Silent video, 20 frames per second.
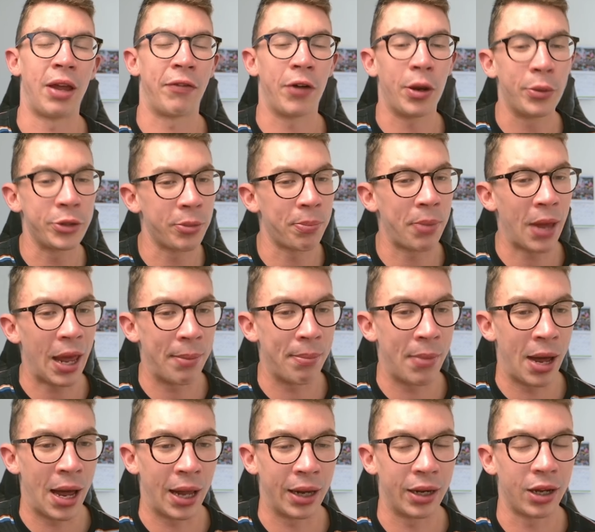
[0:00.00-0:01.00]
If I was a betting
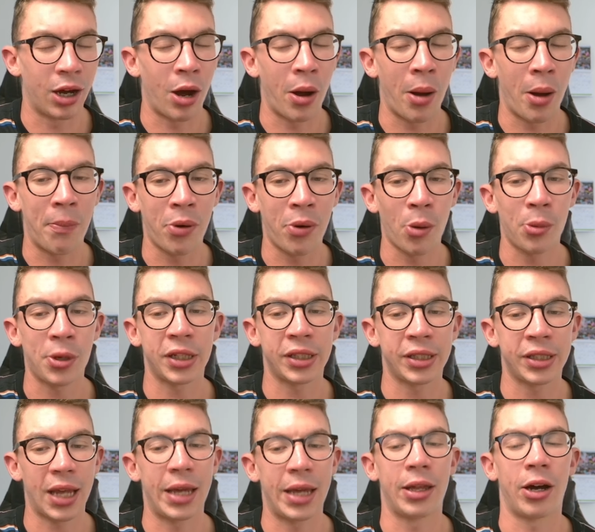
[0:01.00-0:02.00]
man, I'd probably
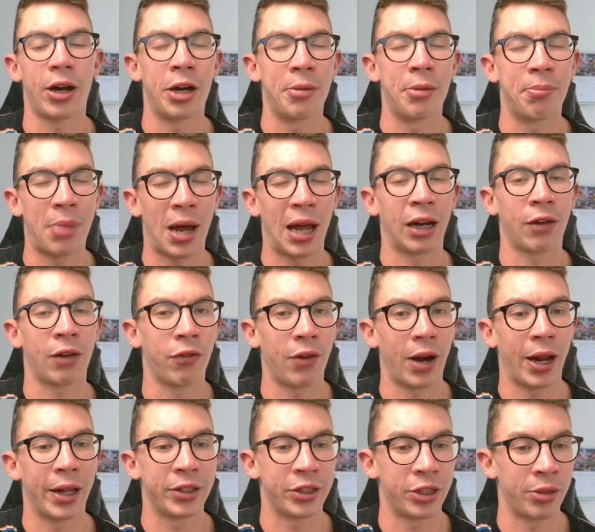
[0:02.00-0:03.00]
say that I'd back
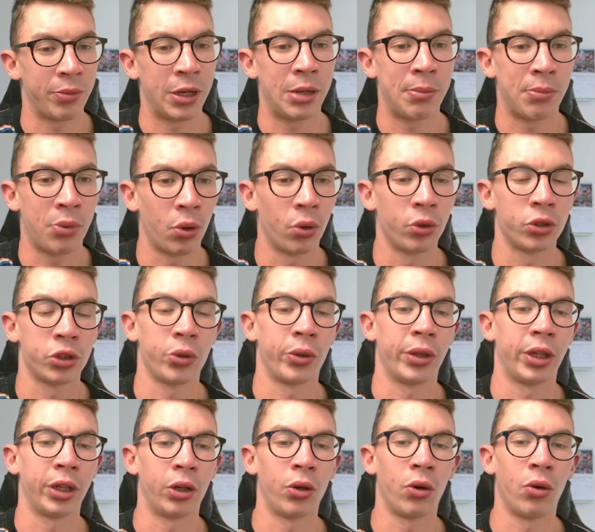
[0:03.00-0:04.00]
France to beat Portugal
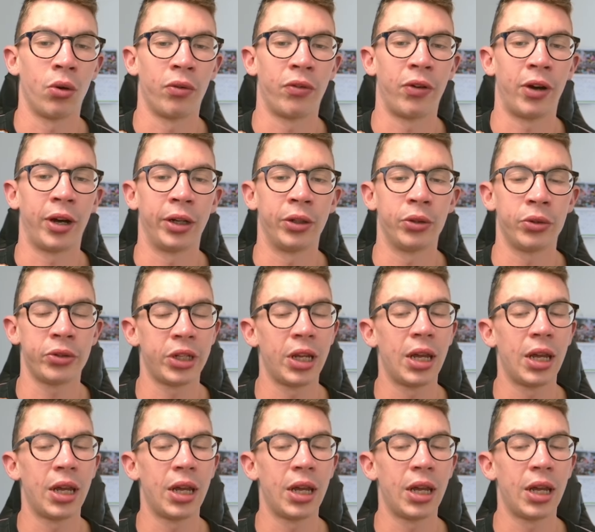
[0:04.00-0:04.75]
in the quarterfinals.